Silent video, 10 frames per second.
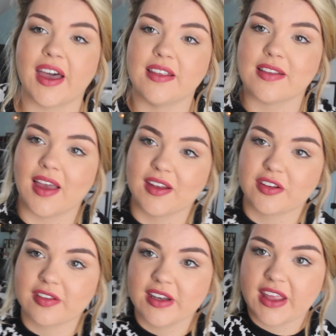Guys, I
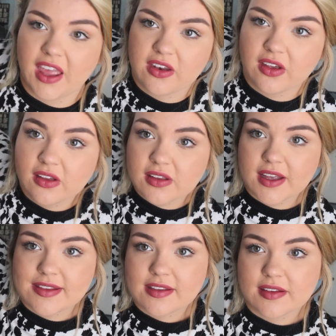just lit a candle.
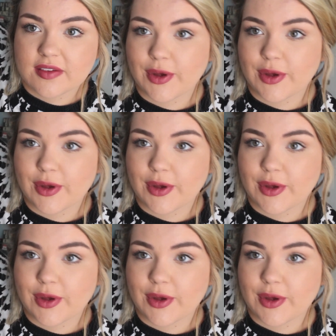It's,